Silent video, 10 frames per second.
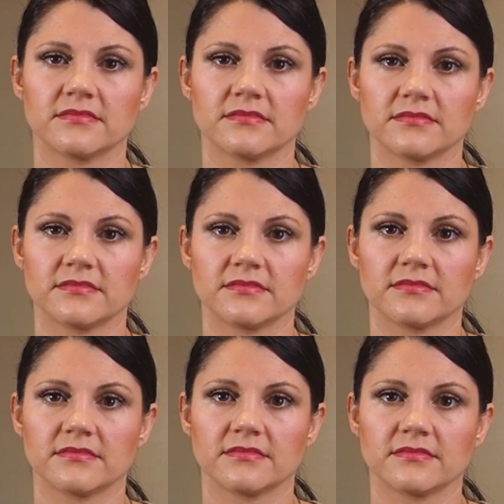
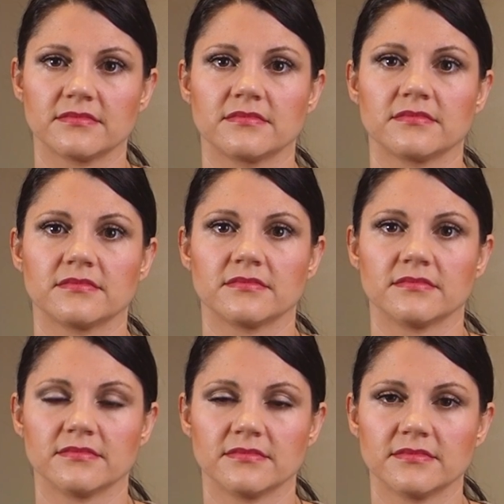
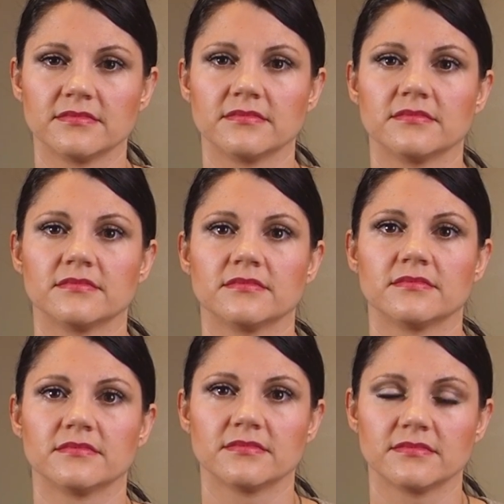
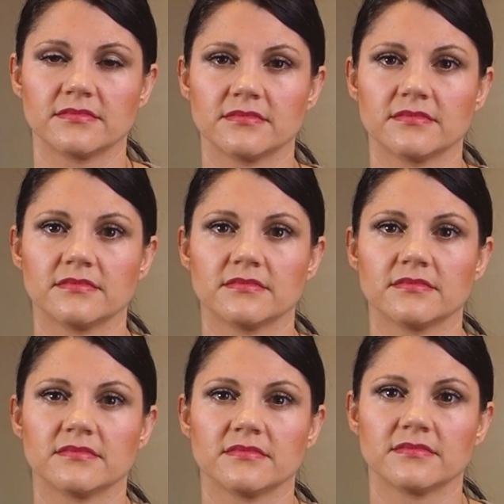
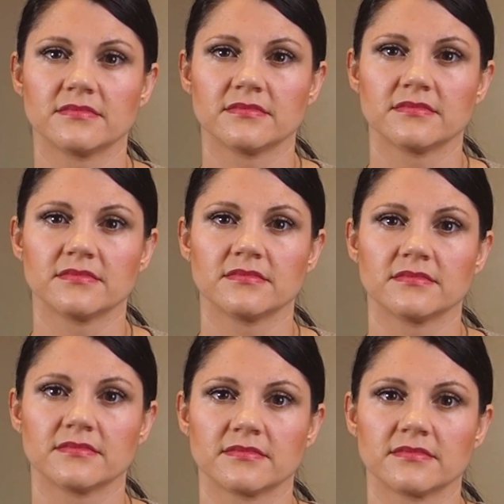
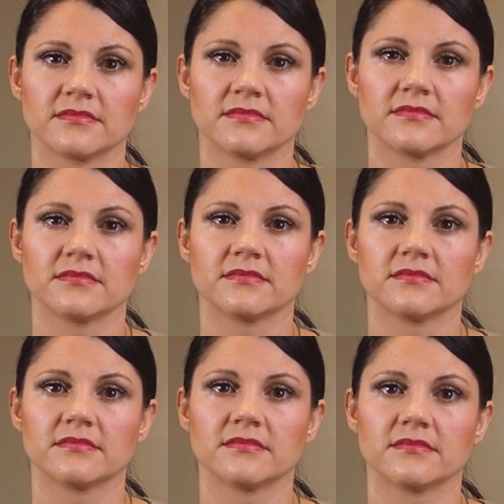
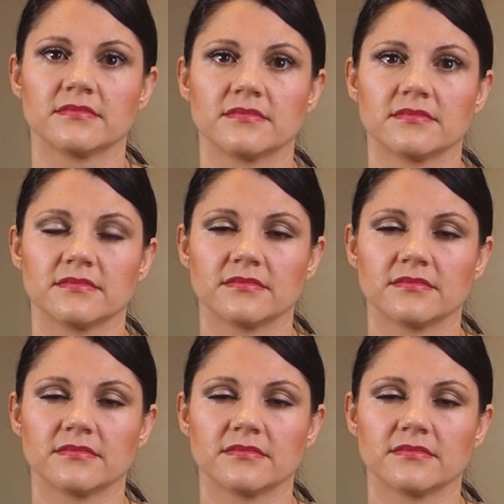(silent)